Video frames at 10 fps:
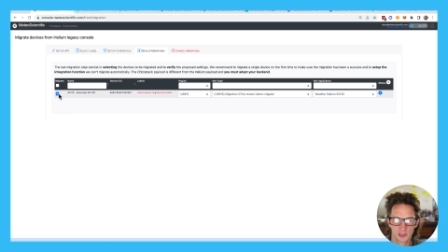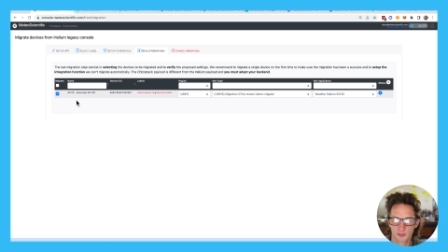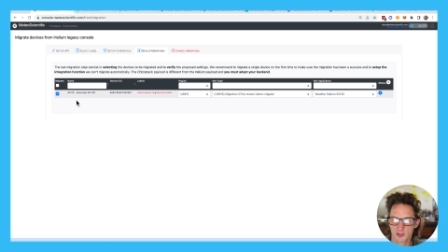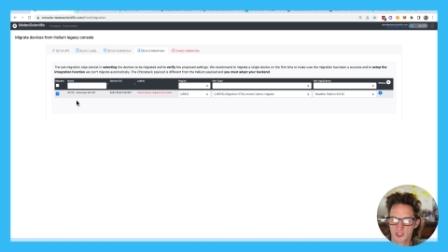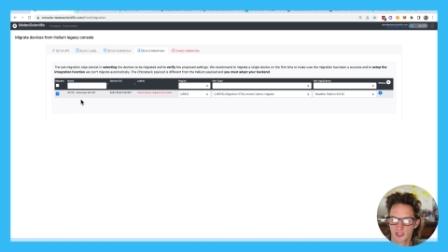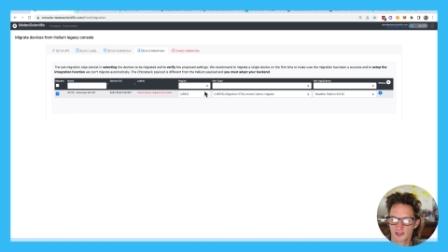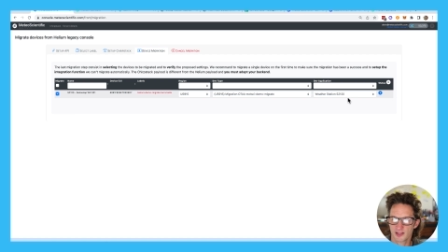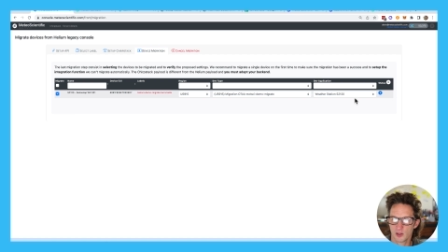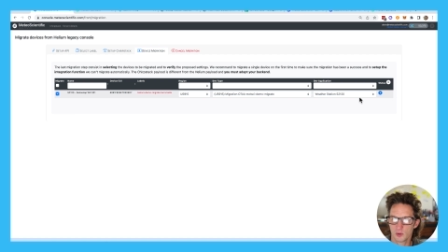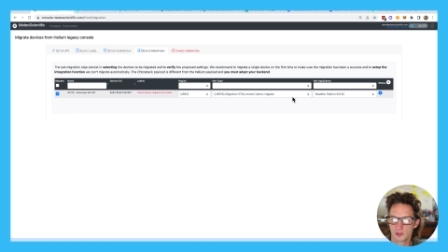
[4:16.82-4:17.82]
I'm going to select
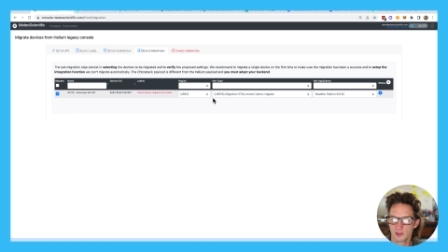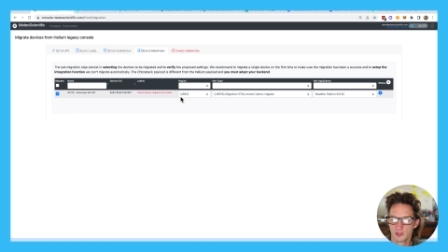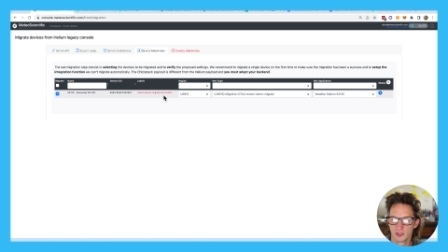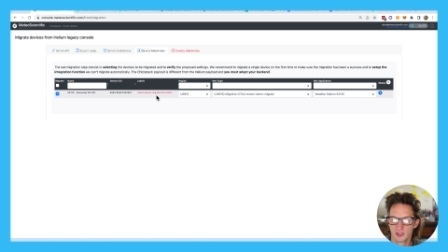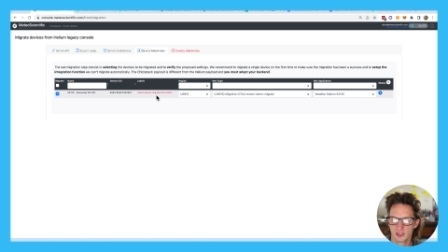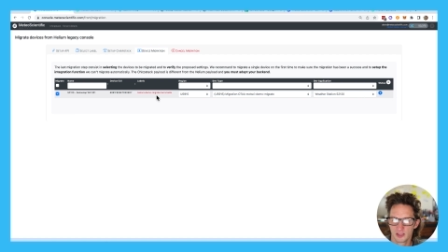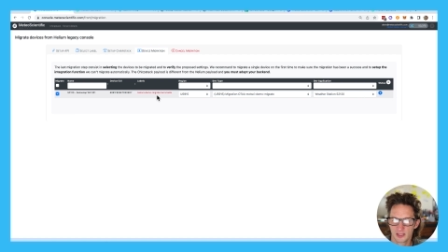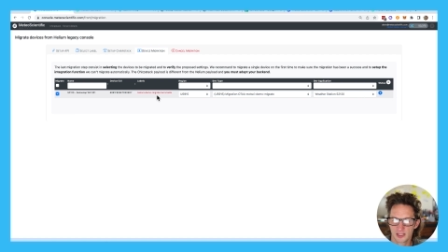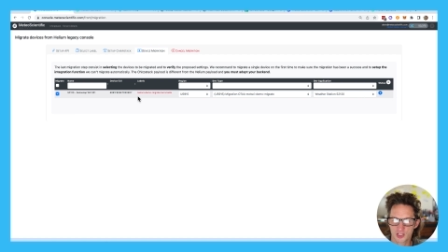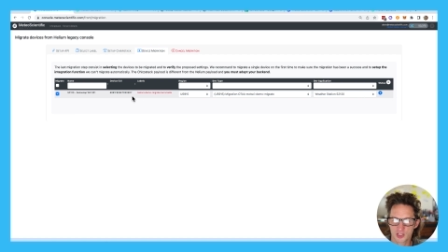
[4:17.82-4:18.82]
that one.
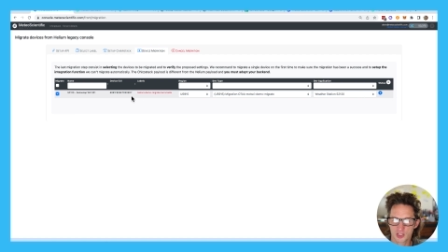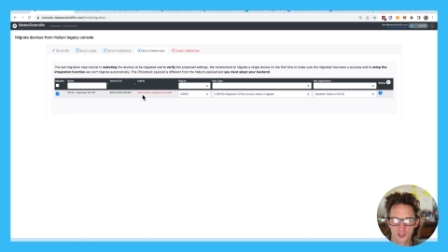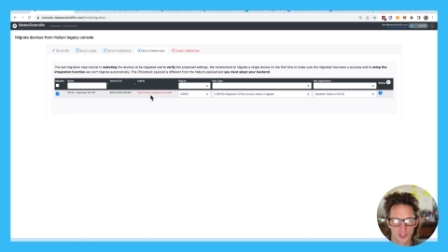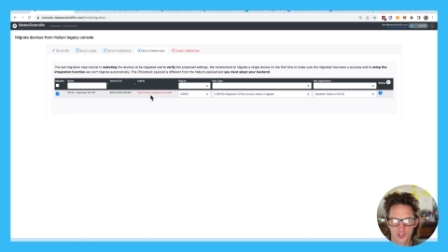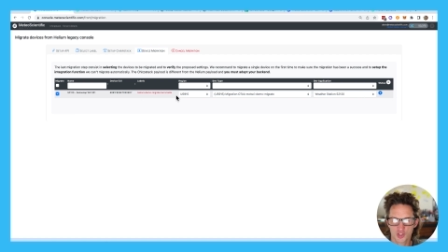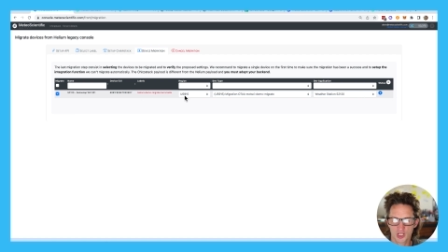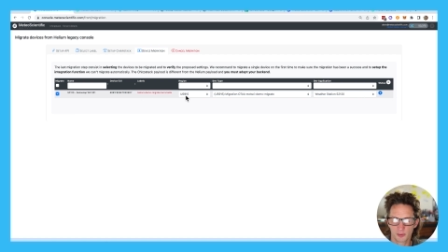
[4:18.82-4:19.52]
It's just double